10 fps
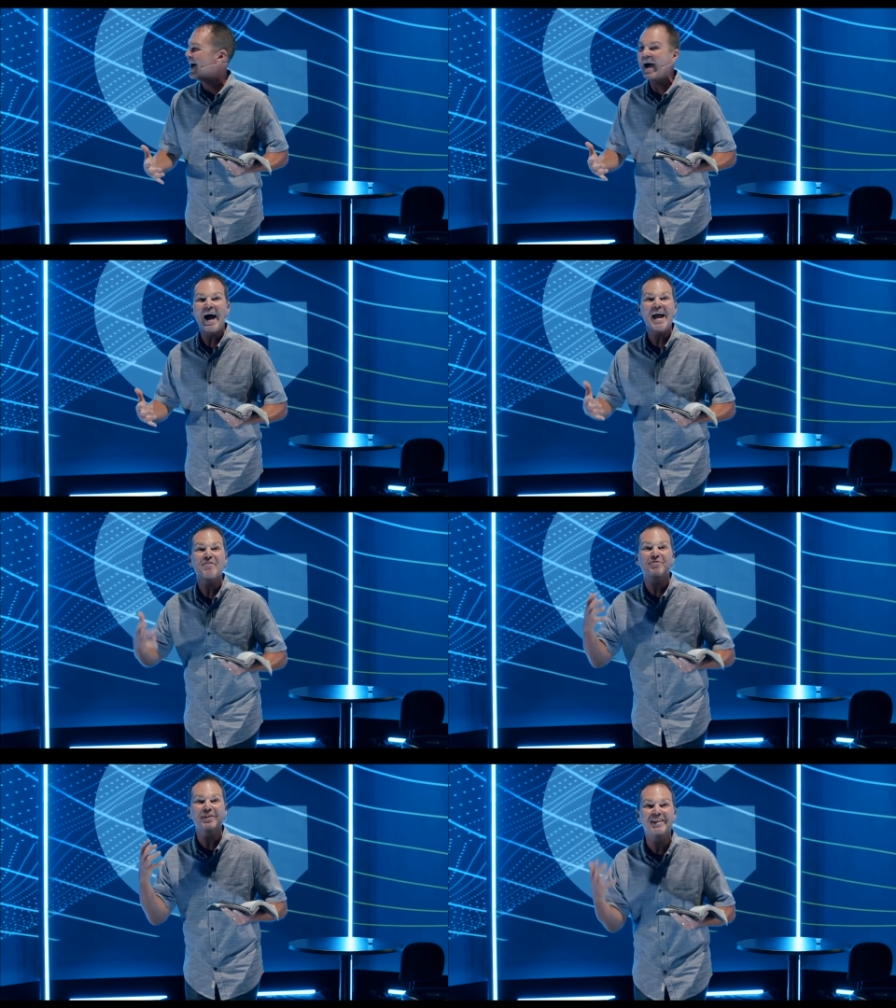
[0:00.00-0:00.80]
I have
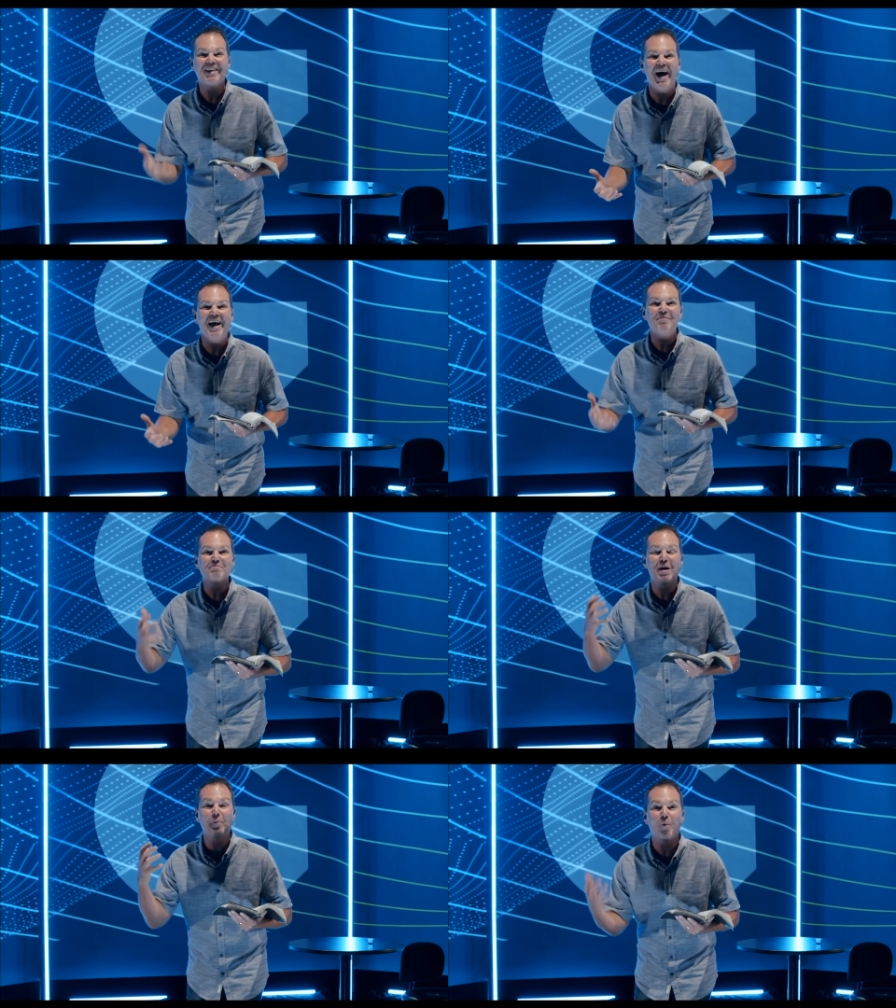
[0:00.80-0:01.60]
forgotten
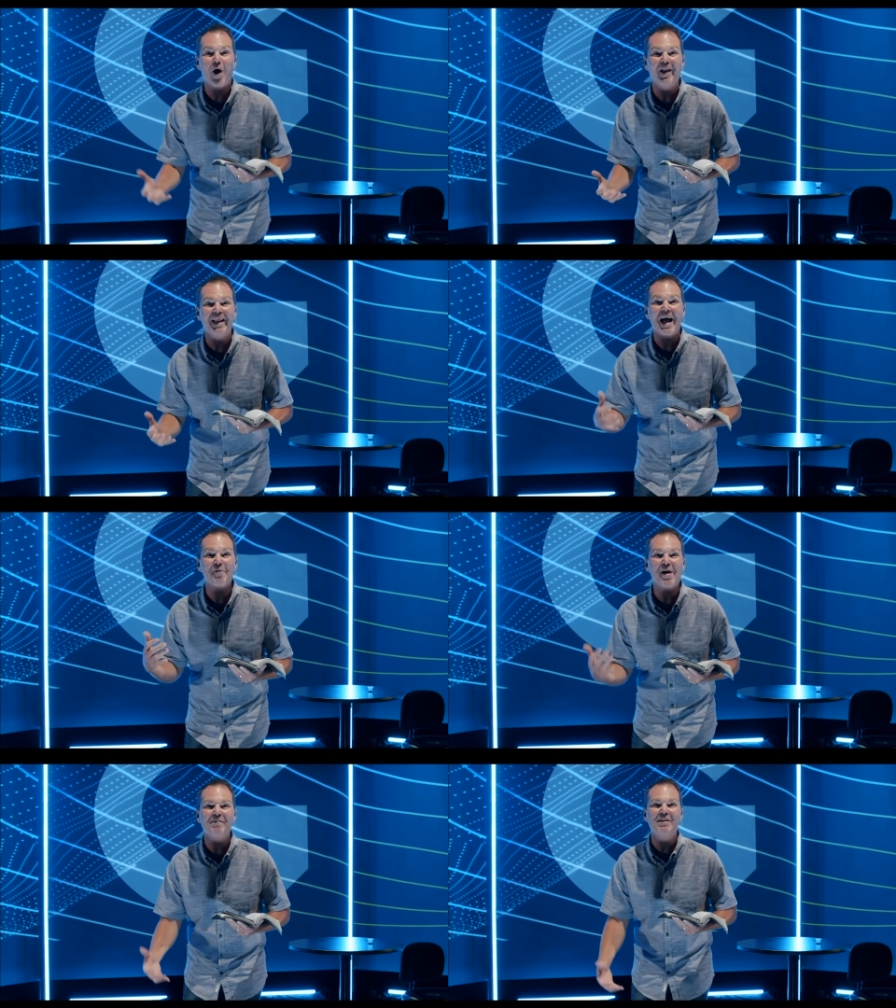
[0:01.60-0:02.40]
my wallet. I don't
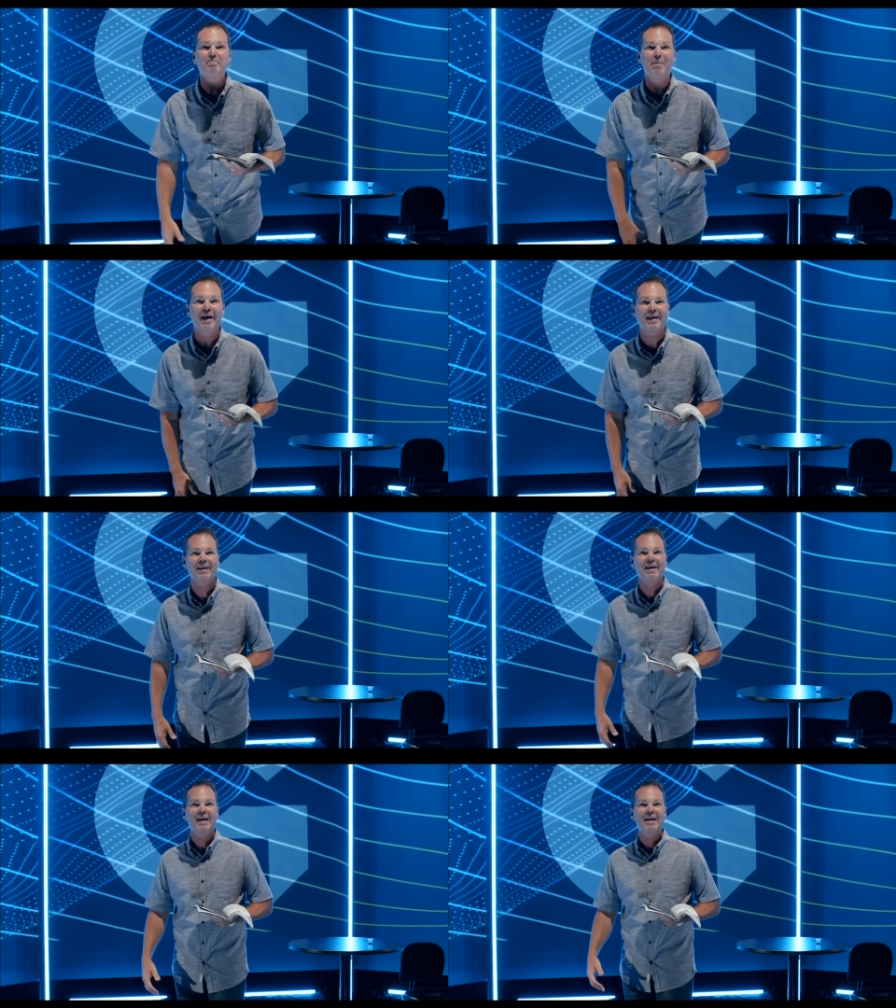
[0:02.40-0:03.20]
have any money.
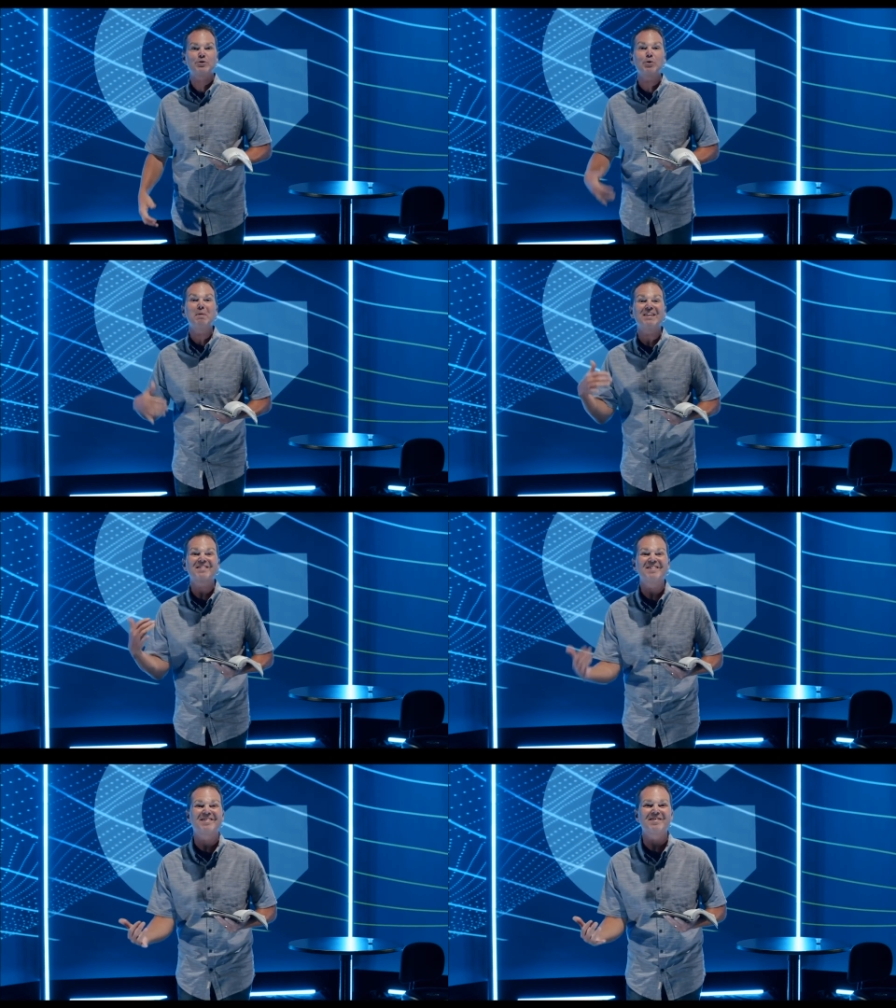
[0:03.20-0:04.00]
So he makes a
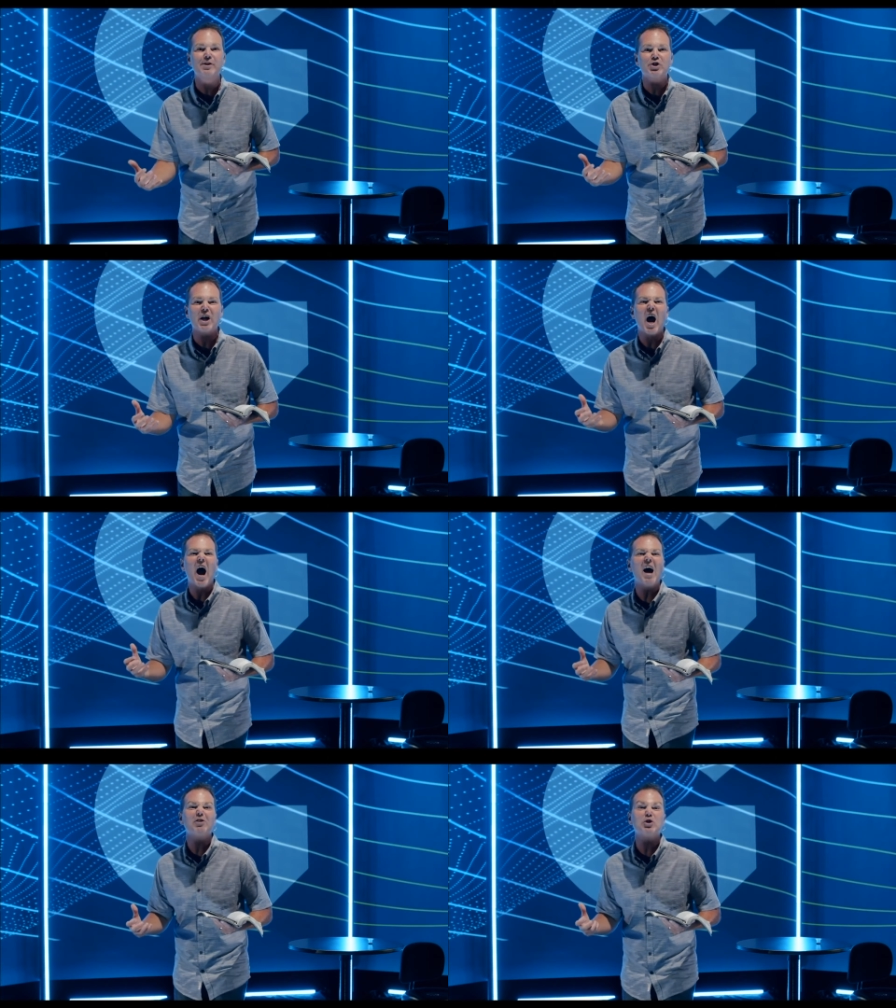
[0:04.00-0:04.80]
decision.
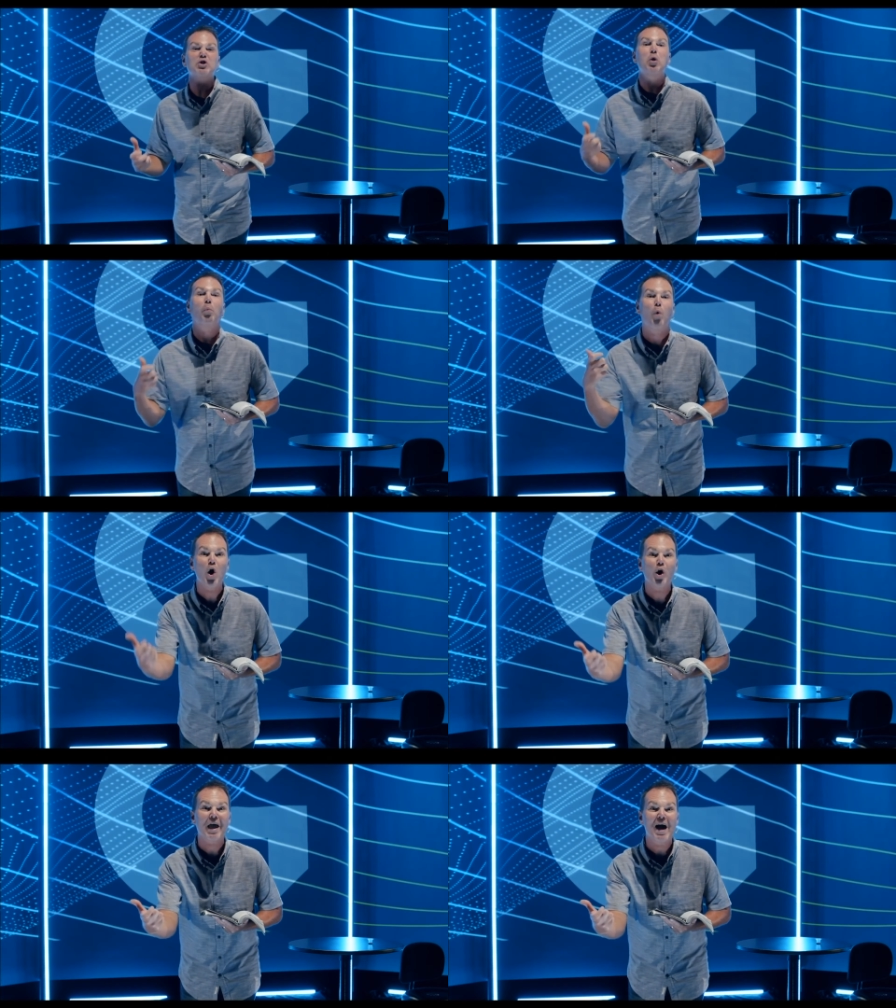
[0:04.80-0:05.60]
I'll just
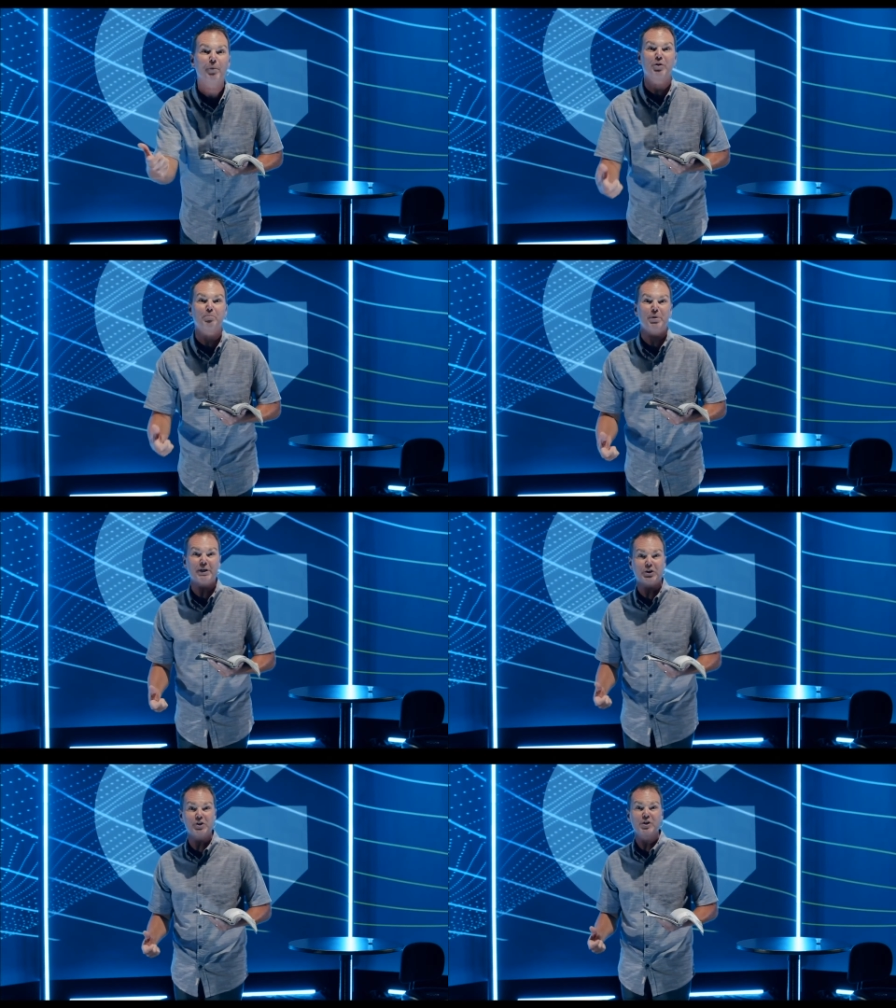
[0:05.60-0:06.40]
walk out with the
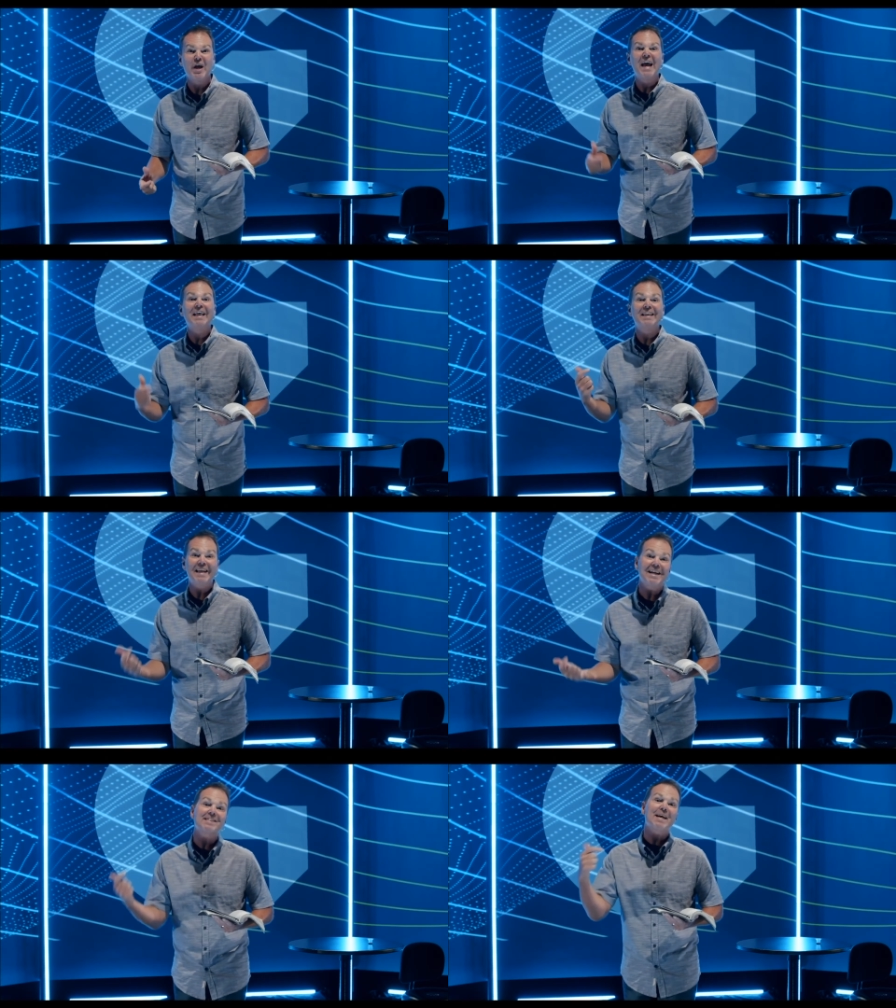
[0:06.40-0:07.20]
peaches, and the
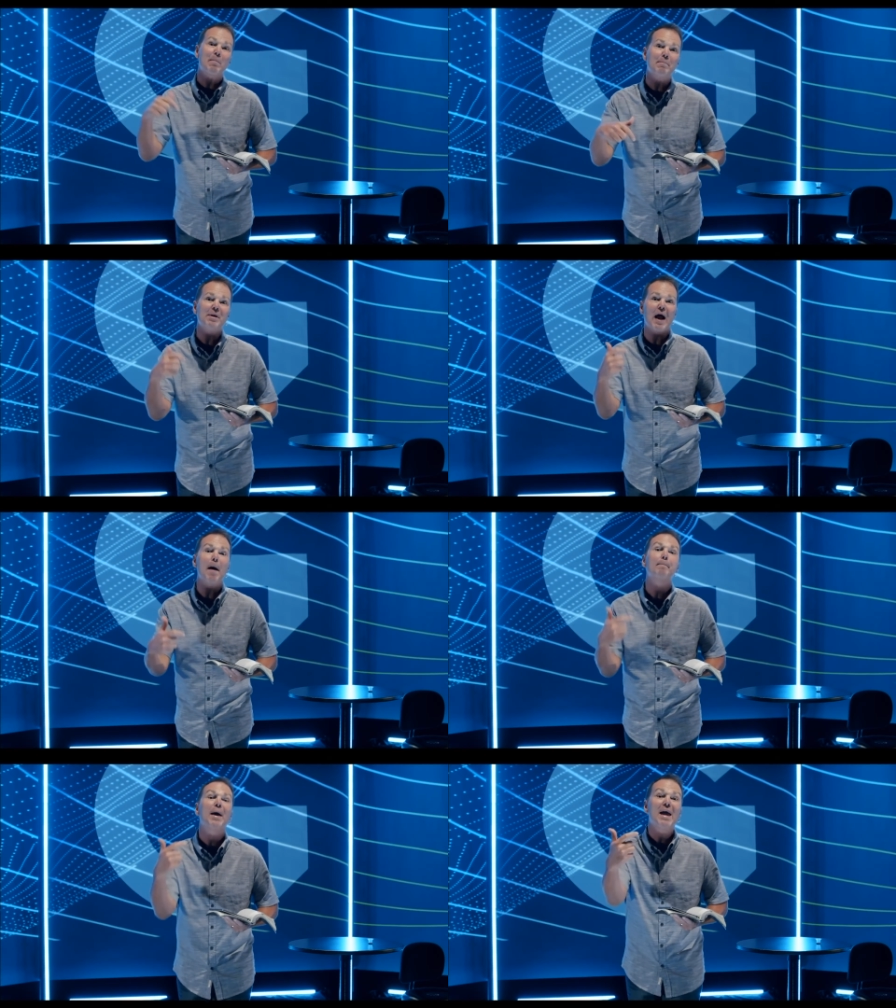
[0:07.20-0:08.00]
next time I'm in, I'll
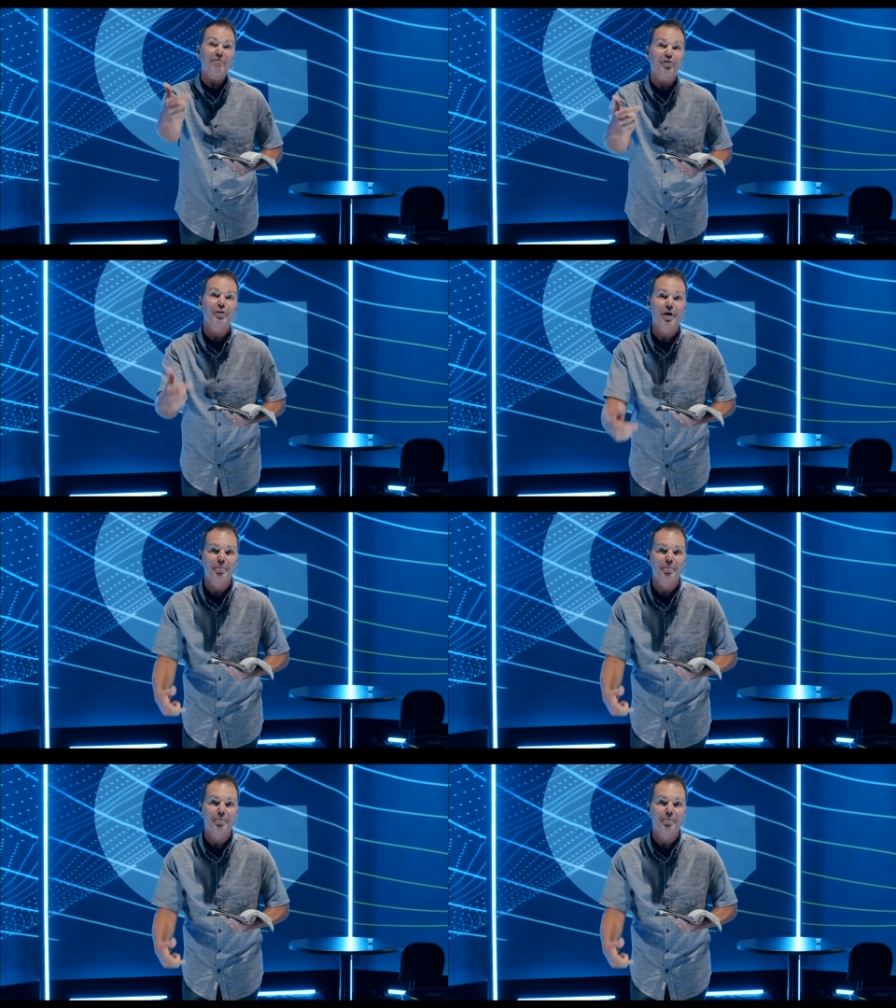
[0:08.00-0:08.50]
pay for them.